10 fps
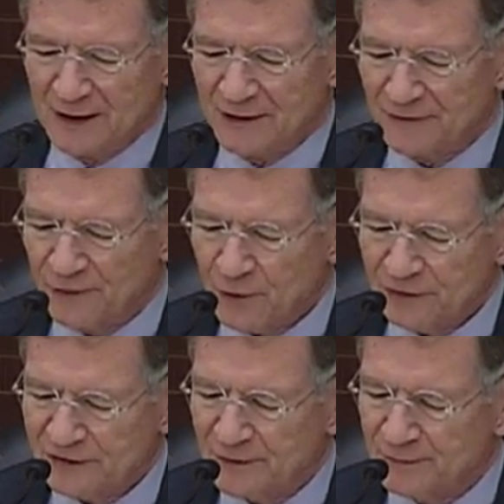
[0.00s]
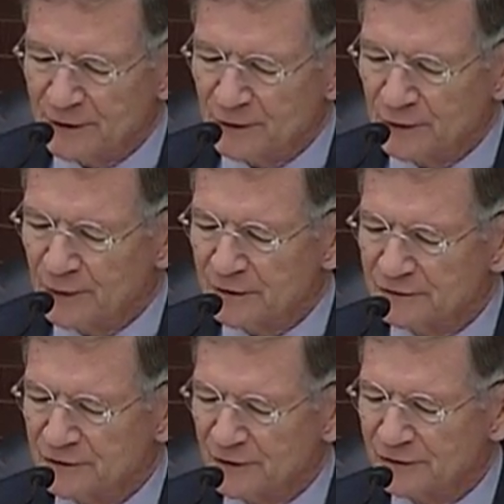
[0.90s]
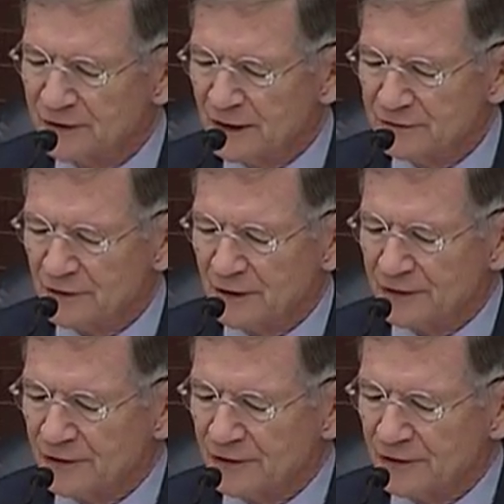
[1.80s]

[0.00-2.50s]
The fourth STEM bill we will consider is H.R.